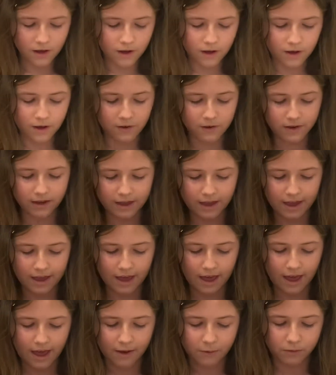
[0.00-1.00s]
Okay,
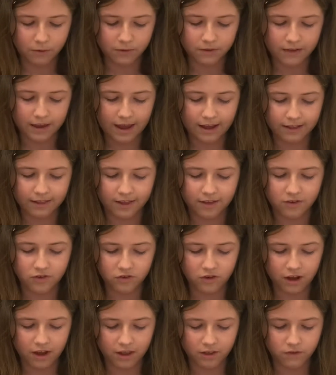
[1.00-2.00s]
I will take this
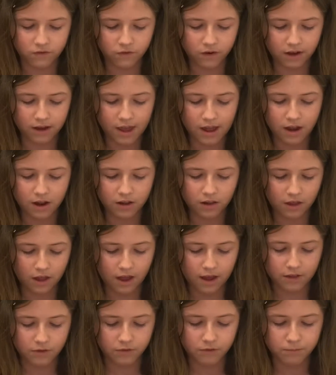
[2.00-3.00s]
chance. Forget an
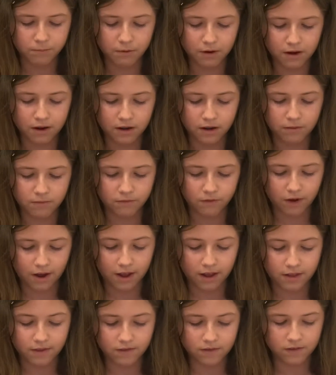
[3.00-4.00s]
alliance with Britain and
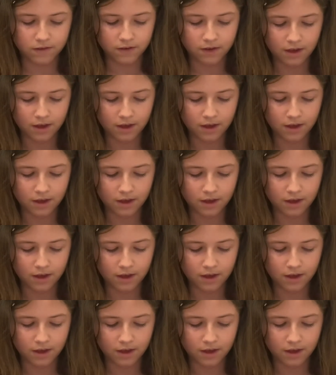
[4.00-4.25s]
France.